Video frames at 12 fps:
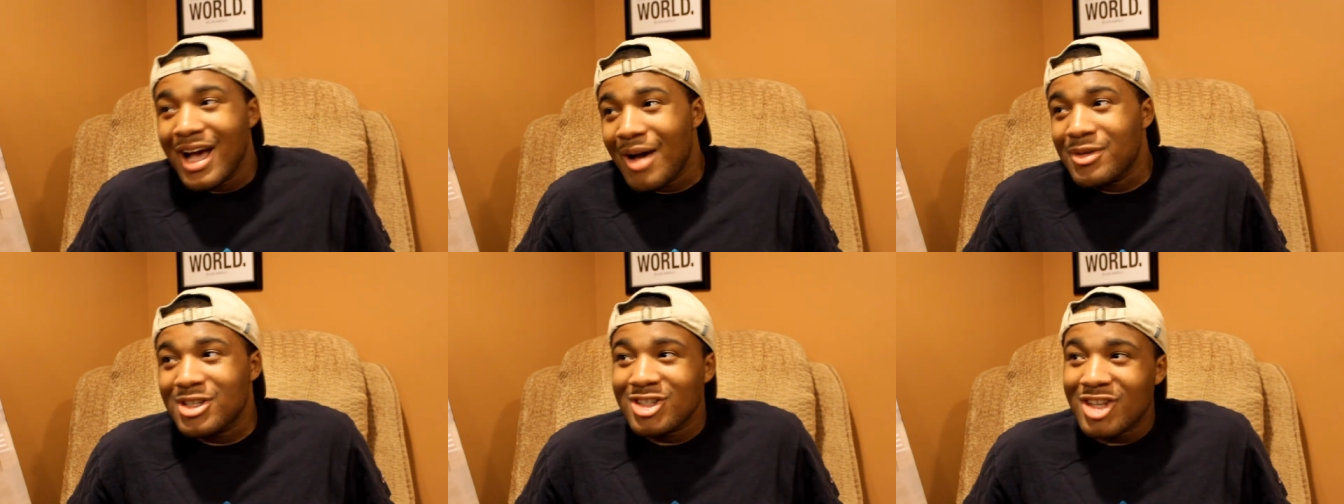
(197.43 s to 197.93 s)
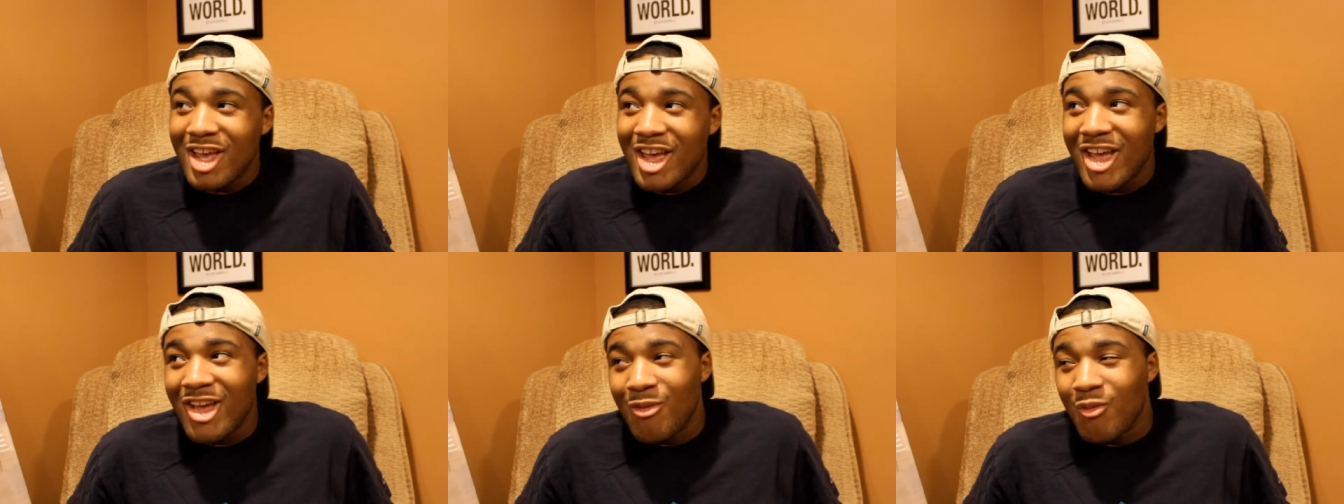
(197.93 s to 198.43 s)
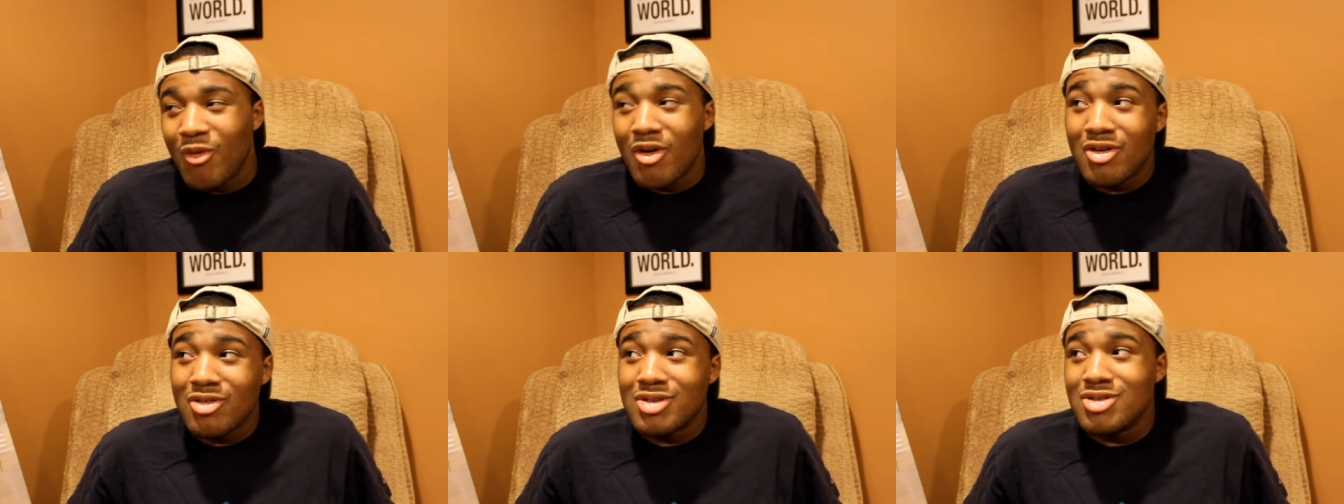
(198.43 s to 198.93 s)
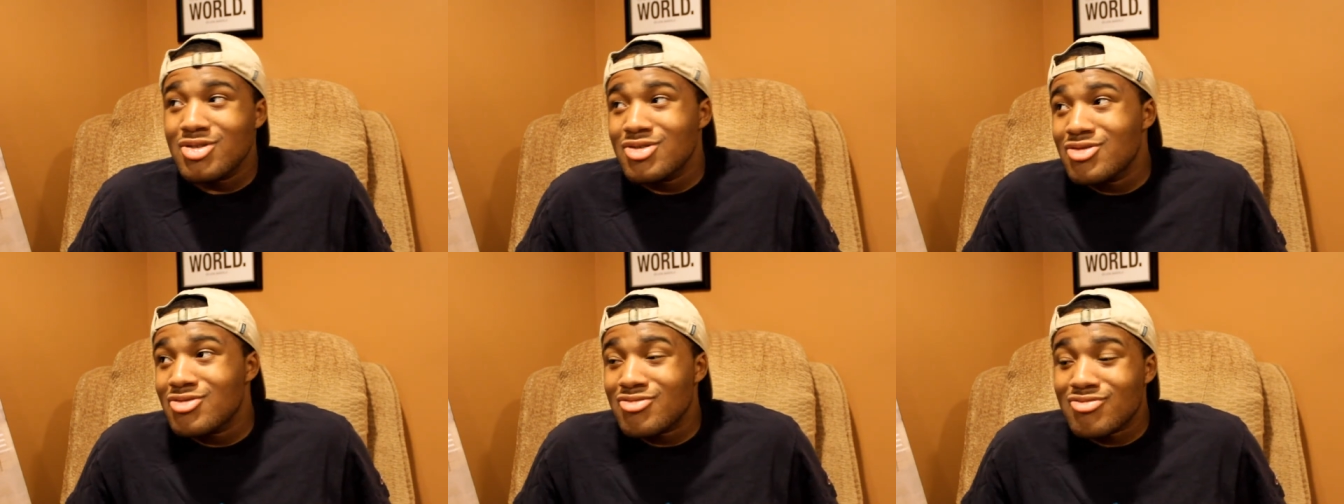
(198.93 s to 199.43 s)
I'm gonna say one,
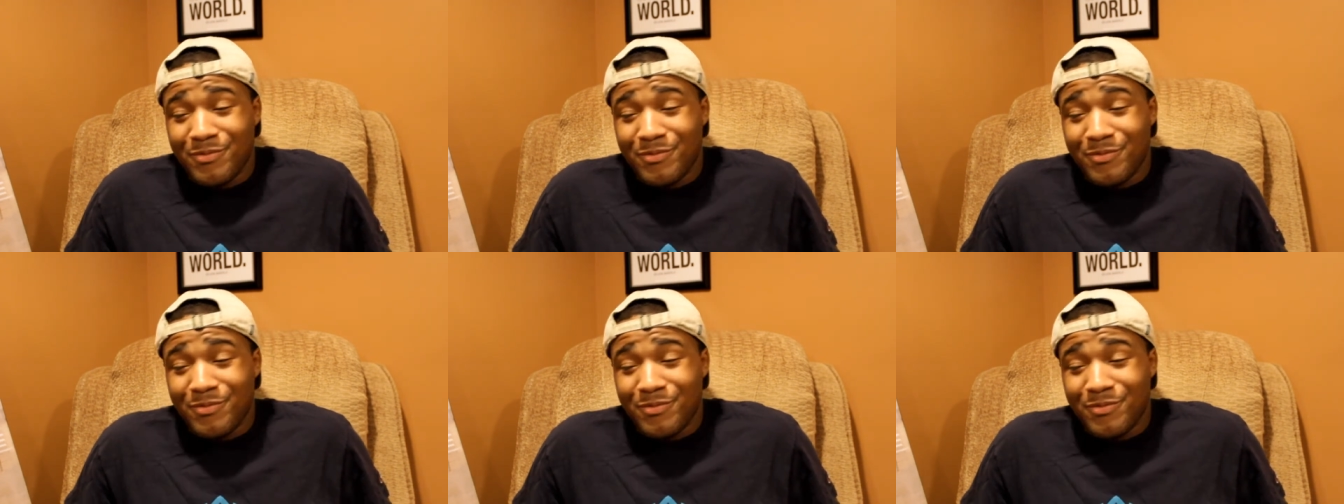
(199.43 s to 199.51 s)
two,